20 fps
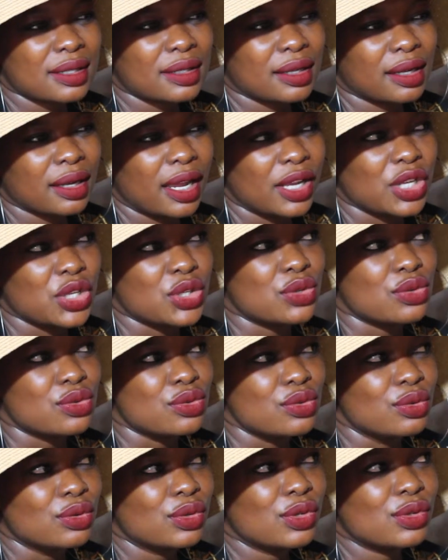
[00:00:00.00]
and
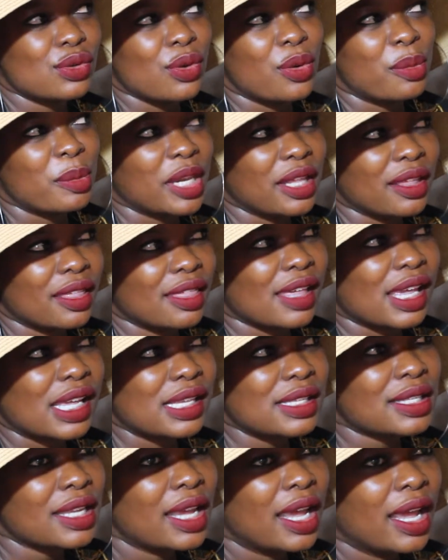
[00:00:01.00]
do so many things.
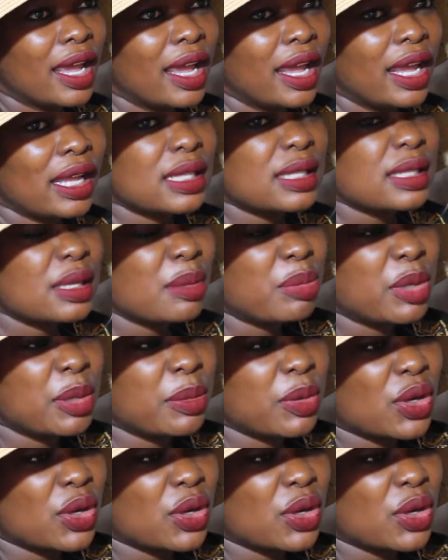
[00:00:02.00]
It's simply because